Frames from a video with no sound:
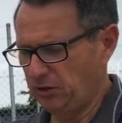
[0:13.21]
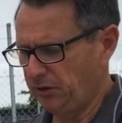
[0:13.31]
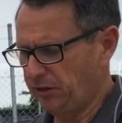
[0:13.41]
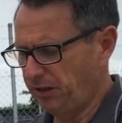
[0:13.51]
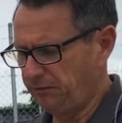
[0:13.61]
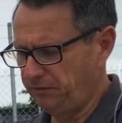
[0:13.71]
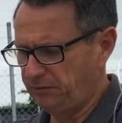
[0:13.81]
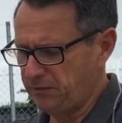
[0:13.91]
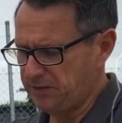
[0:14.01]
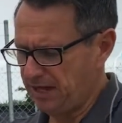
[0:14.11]
Ergo
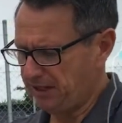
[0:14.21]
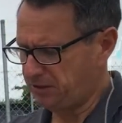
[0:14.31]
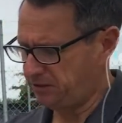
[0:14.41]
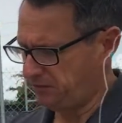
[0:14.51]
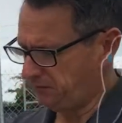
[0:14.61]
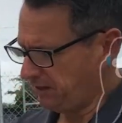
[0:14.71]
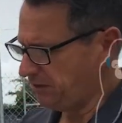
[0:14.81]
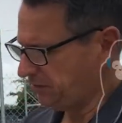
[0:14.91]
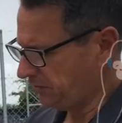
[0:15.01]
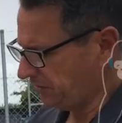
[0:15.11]
reverse action
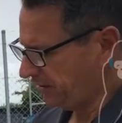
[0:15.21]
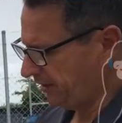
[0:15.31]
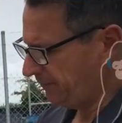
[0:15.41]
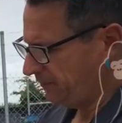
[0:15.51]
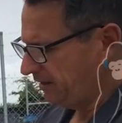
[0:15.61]
ratchet tie-down.